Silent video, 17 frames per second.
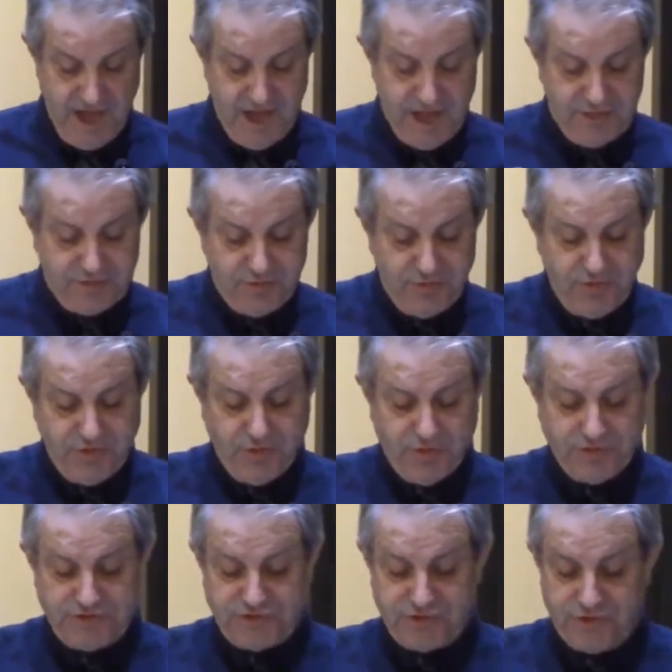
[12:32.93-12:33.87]
And through
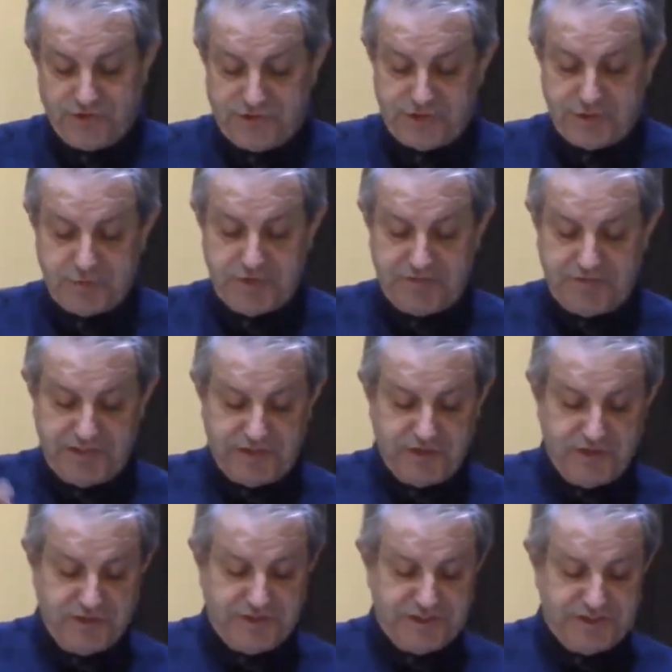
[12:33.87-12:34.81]
those Jews who would
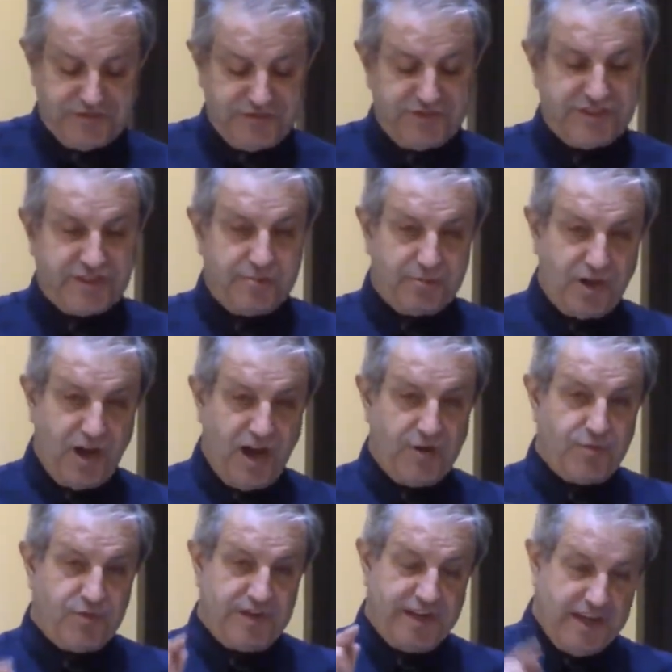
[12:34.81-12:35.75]
return to Jerusalem,
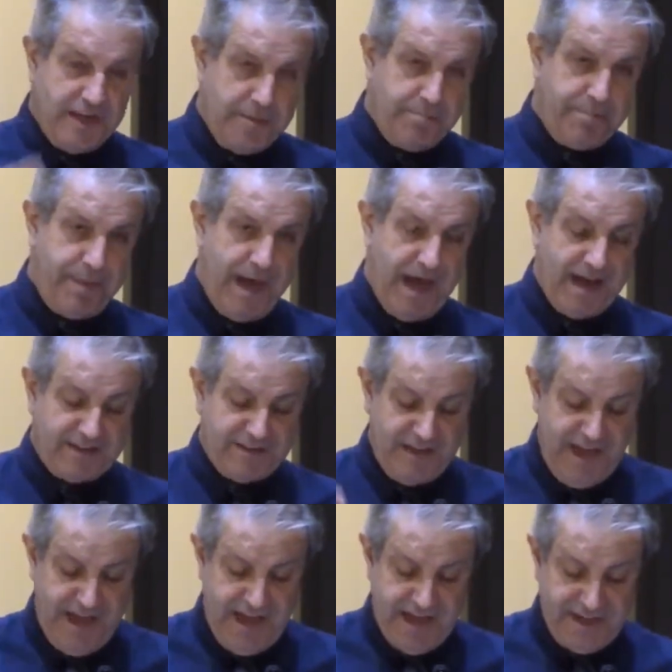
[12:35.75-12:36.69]
God would
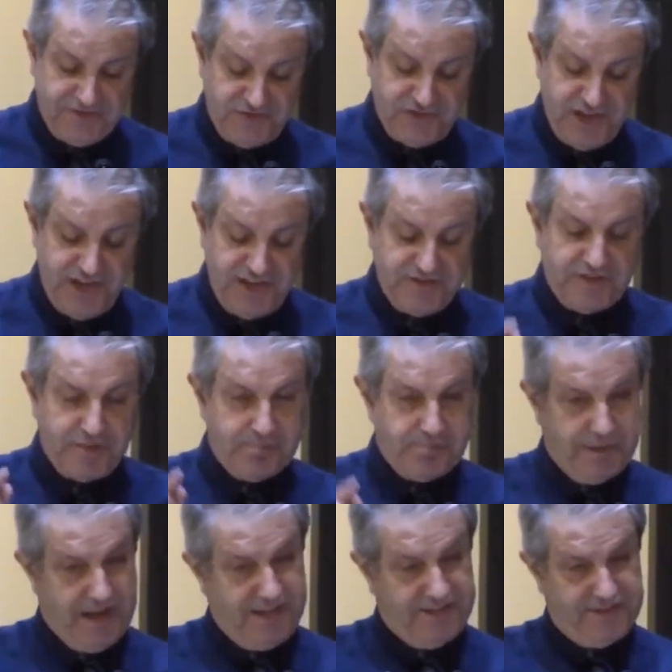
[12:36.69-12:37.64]
impact and change
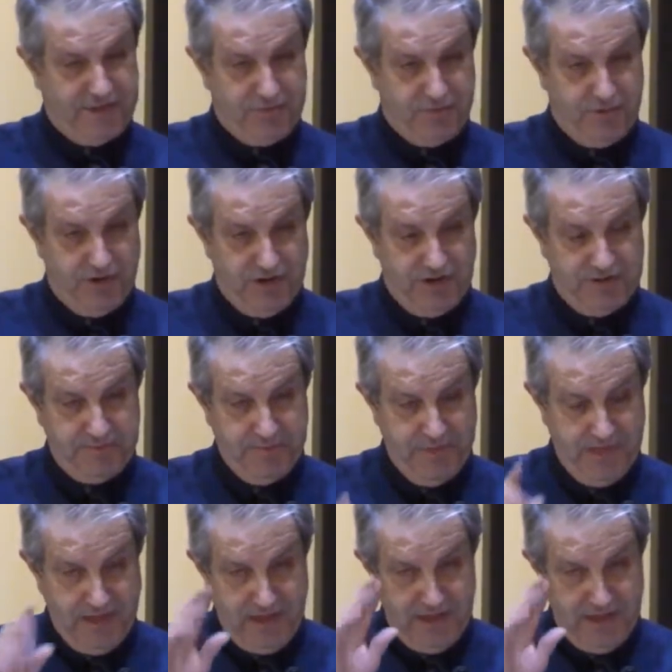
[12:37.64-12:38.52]
and bless the world.